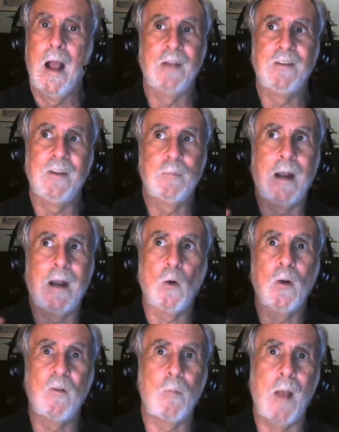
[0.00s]
I said, but I
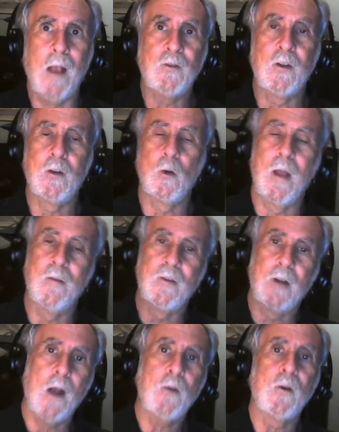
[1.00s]
don't have a master's, don't have
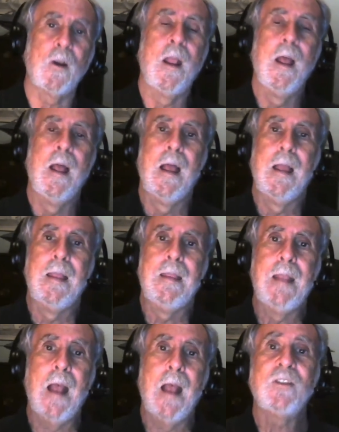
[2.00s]
a doctorate.
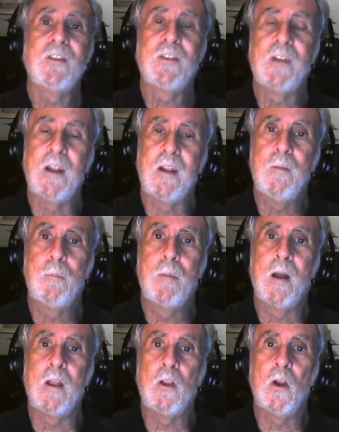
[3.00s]
Yes, Steve,
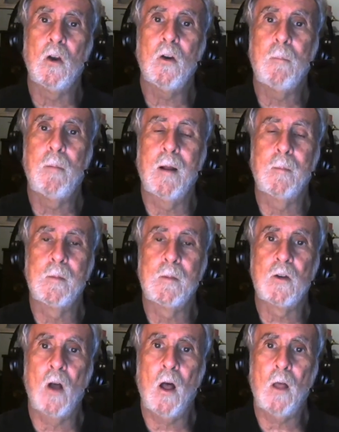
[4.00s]
but you're a
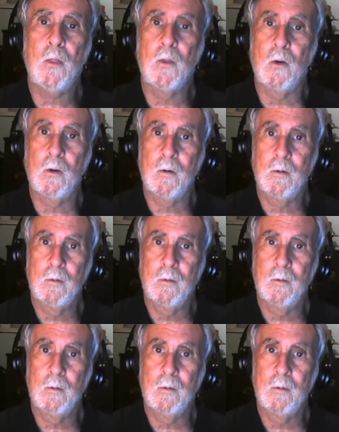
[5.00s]
published author.